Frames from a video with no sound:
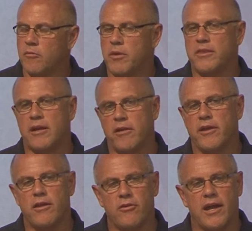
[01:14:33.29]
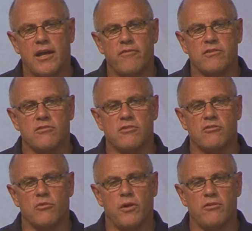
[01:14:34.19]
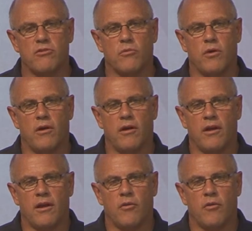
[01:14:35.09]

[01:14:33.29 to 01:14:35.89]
But then on the other hand, if it's a situation where